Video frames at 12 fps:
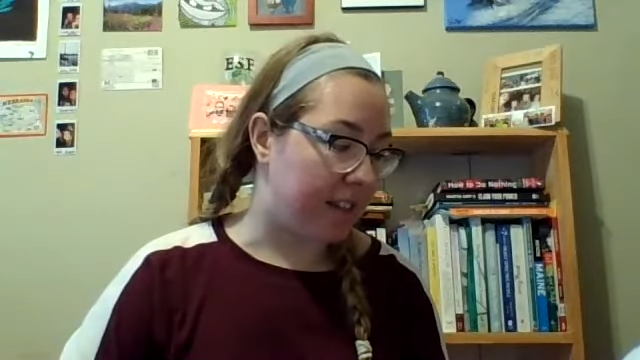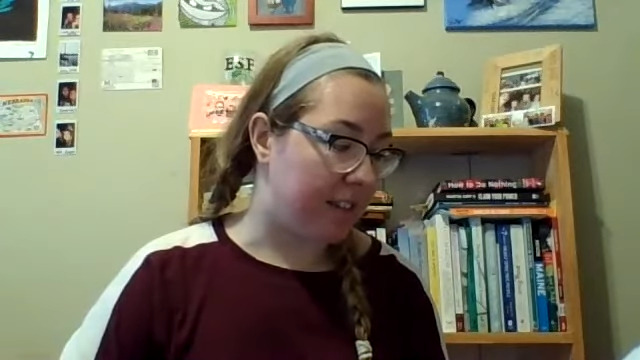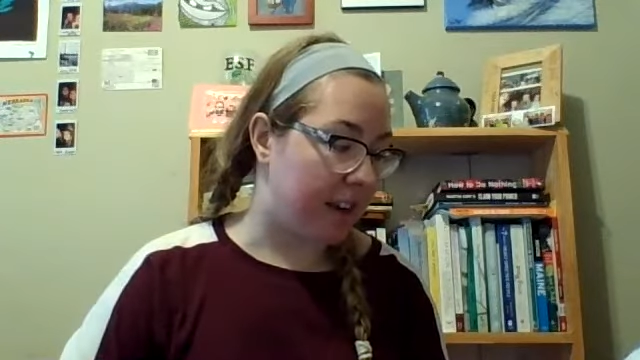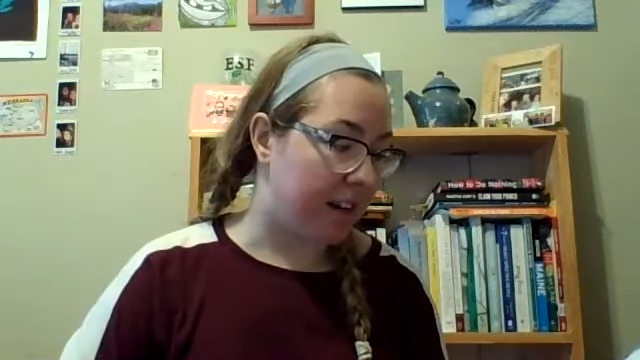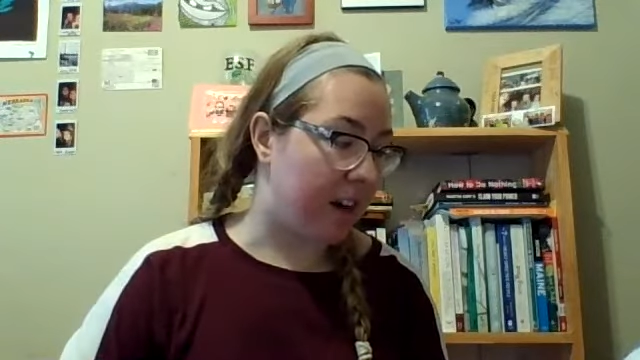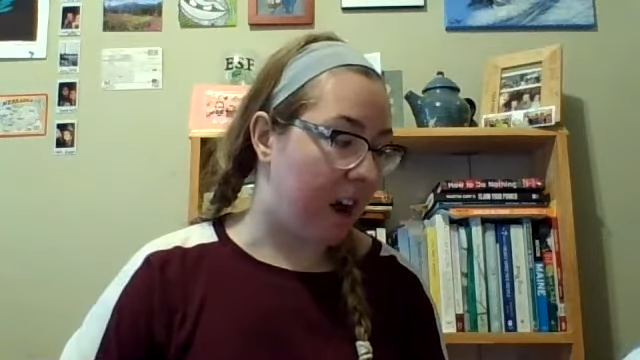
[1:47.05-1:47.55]

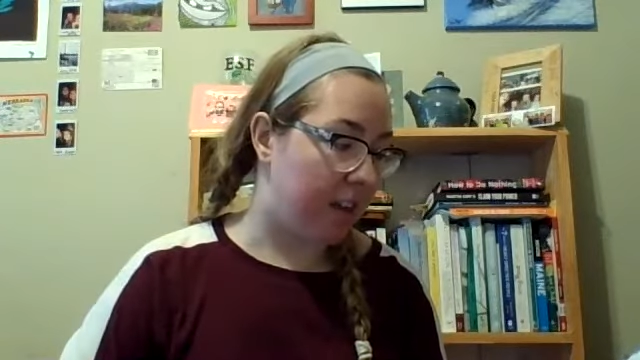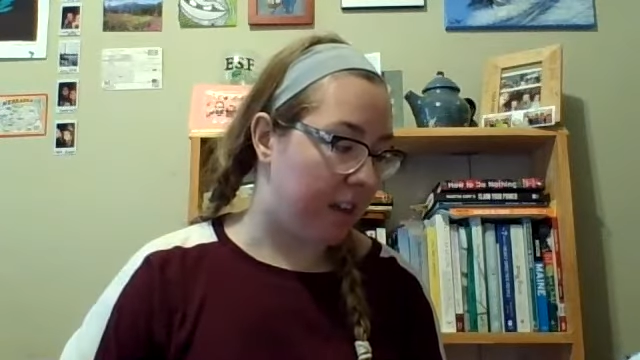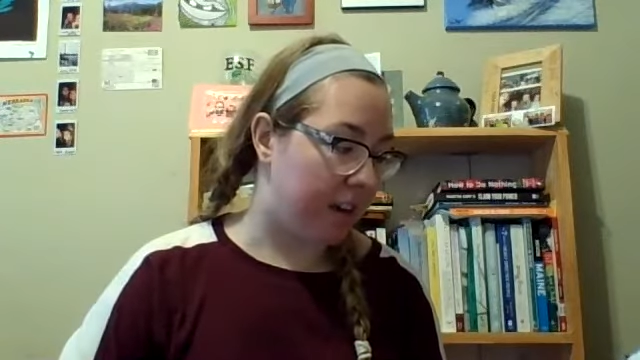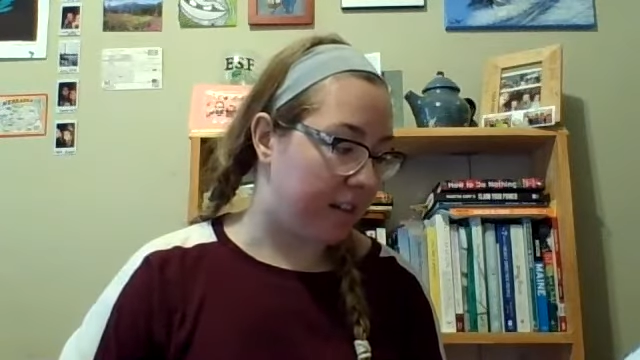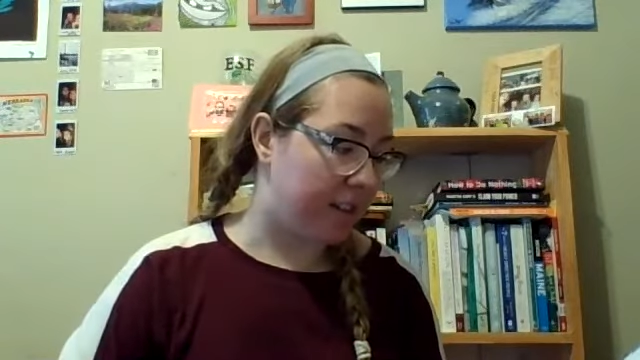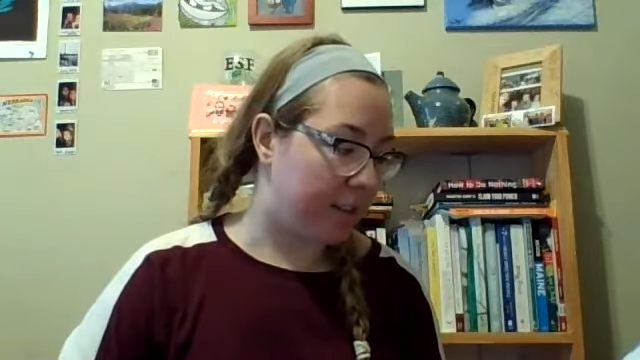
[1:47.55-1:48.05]
than in
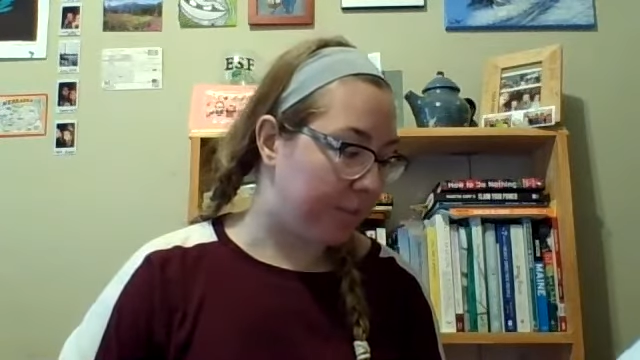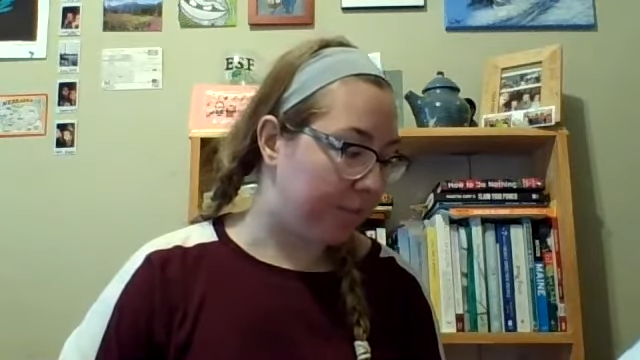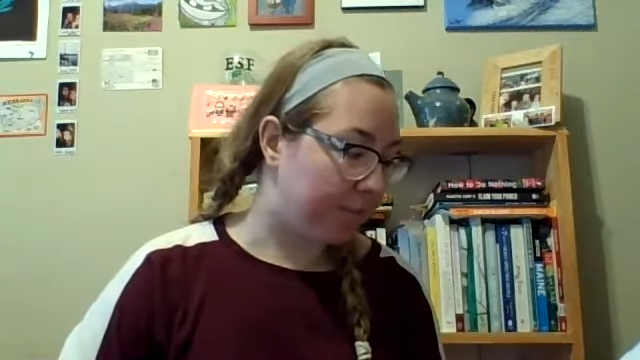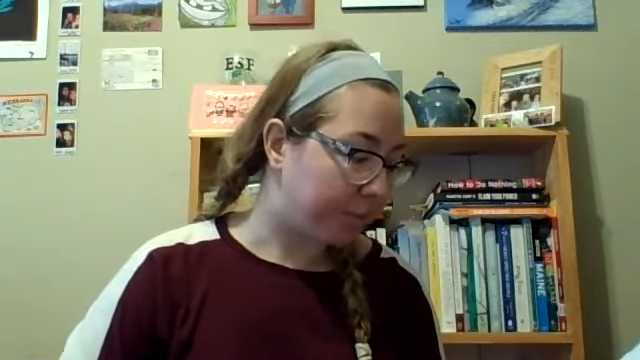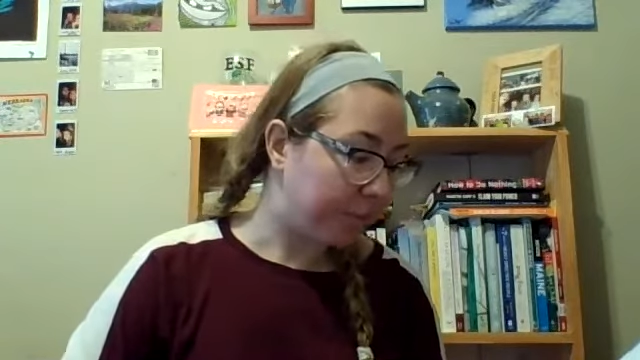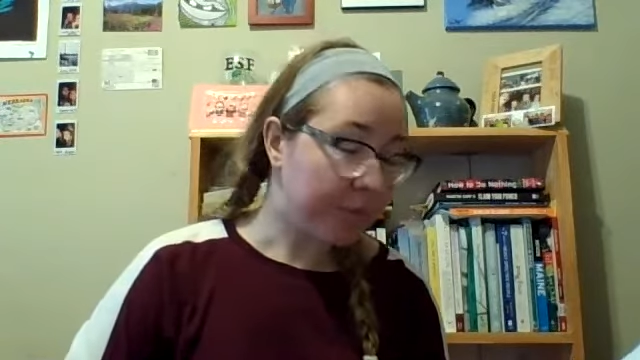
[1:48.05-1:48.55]
others.
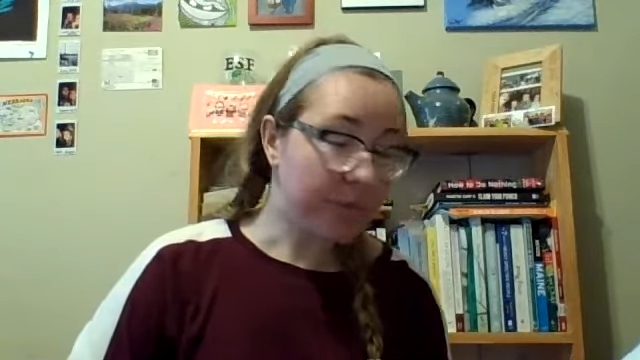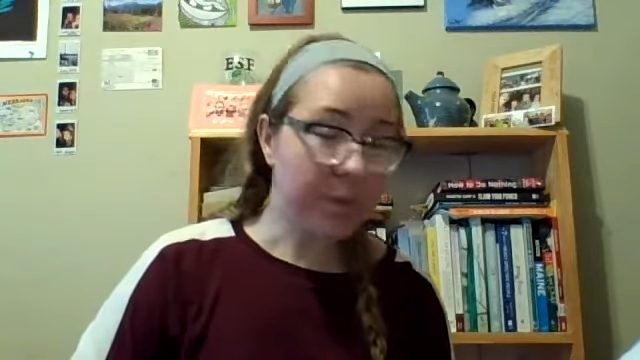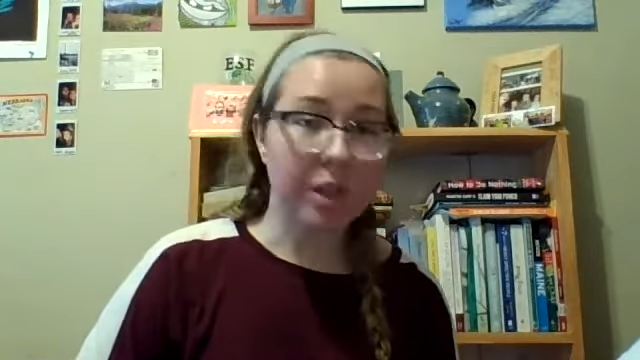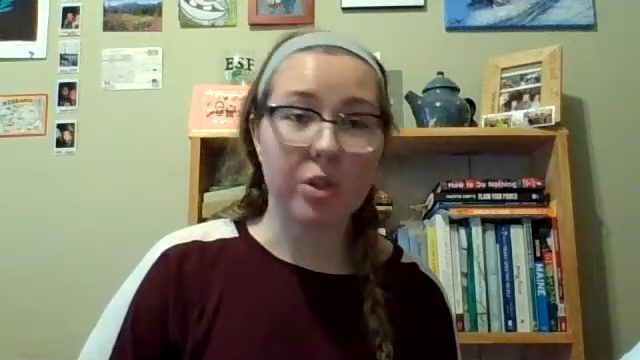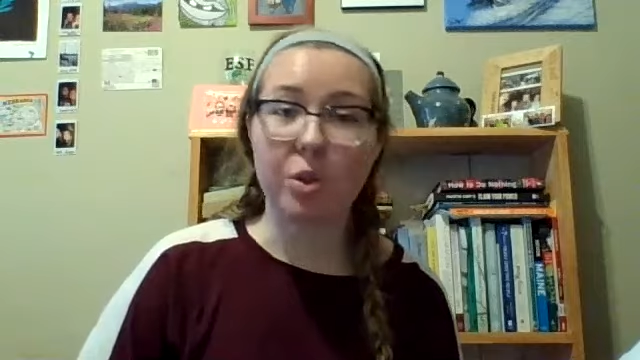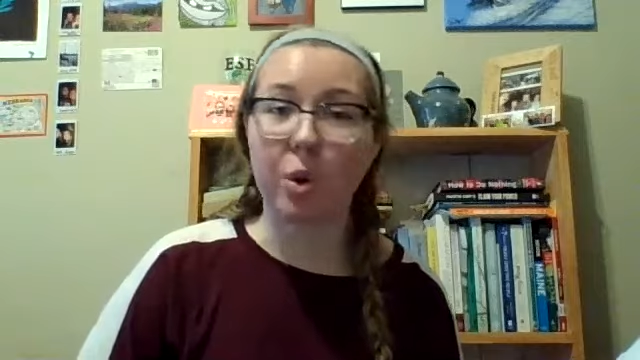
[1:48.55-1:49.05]

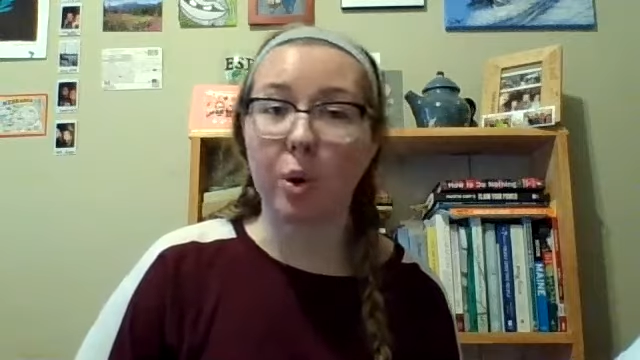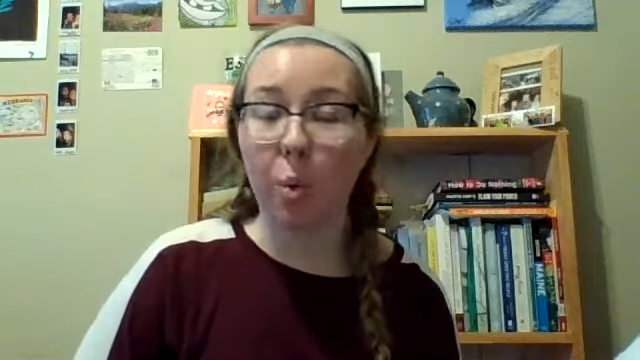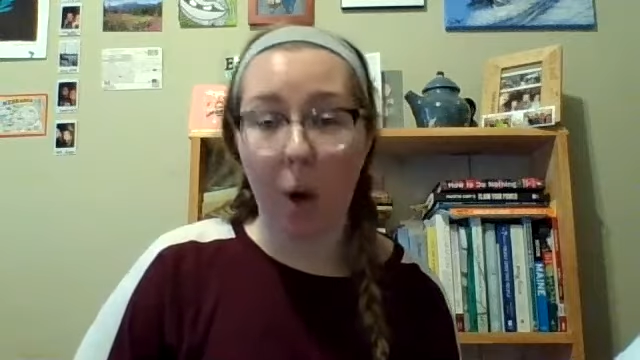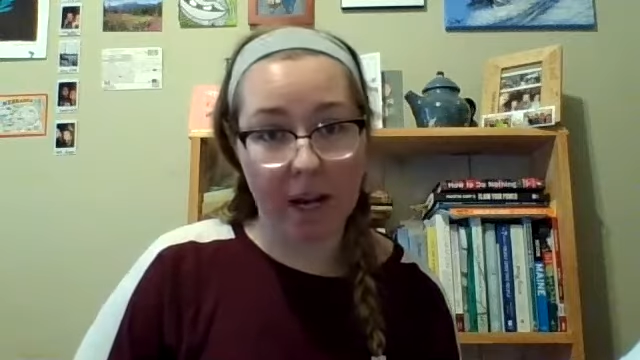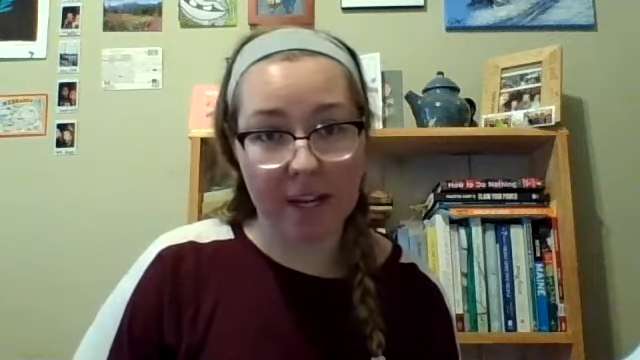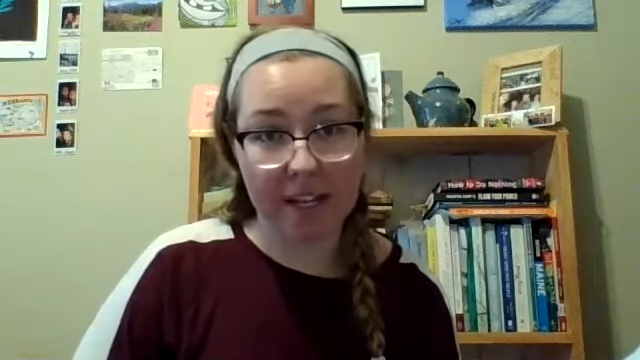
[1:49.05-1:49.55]
So
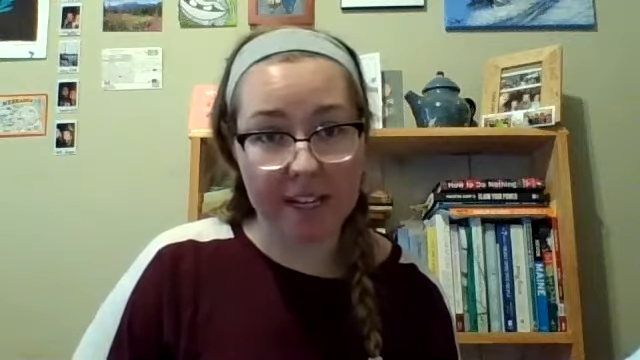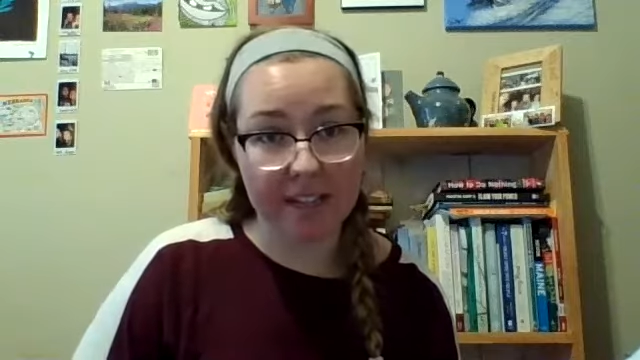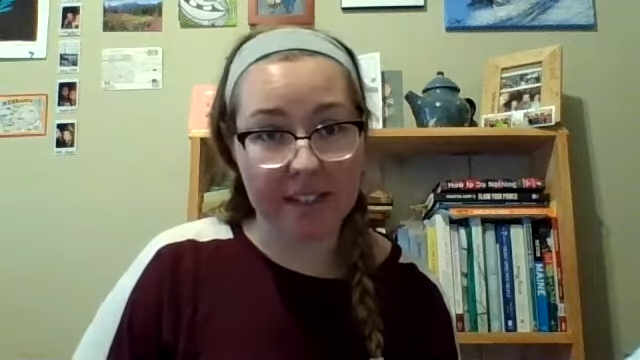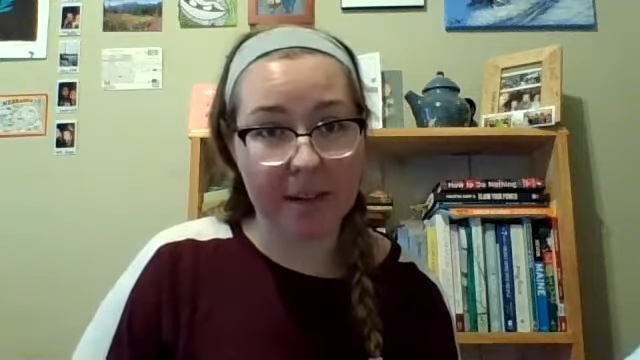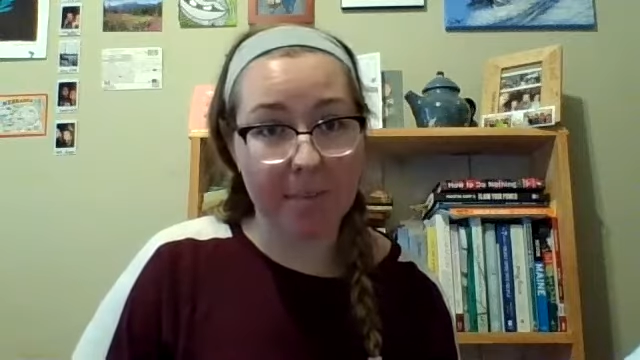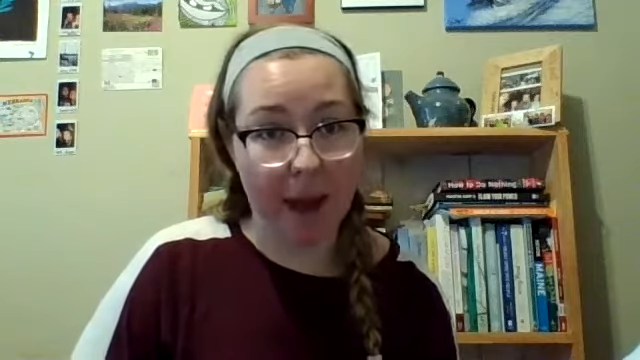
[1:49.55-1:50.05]
quantity
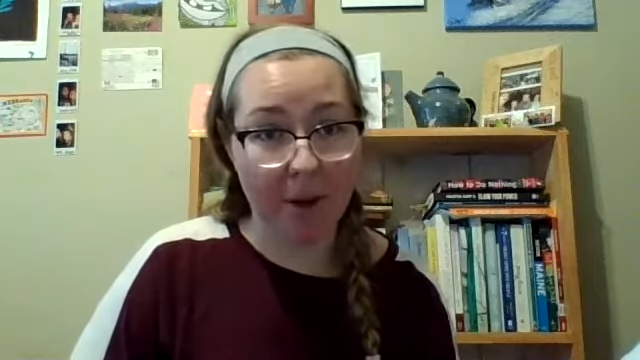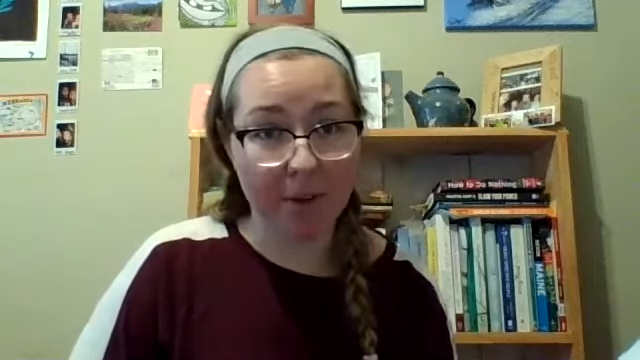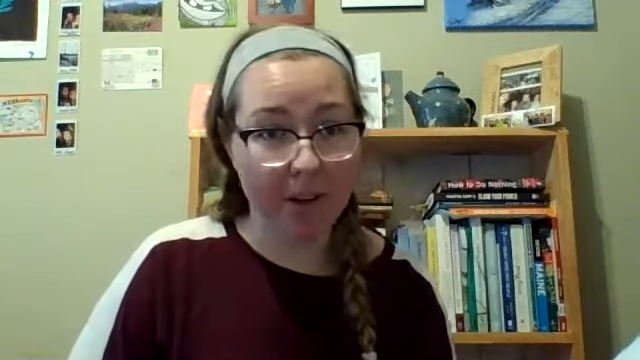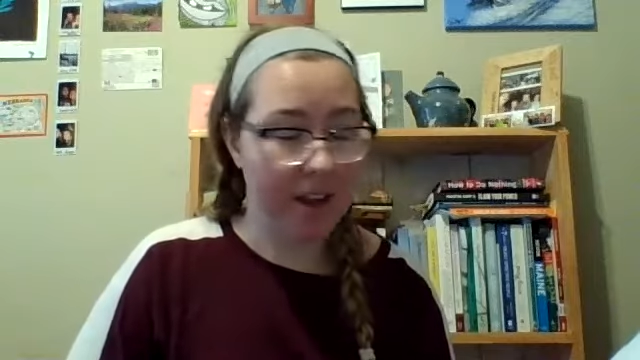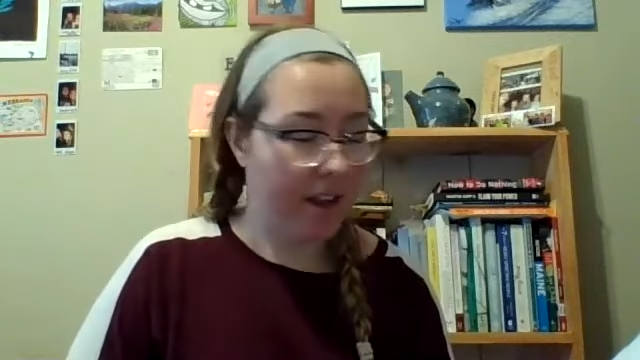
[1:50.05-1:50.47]
is an amount.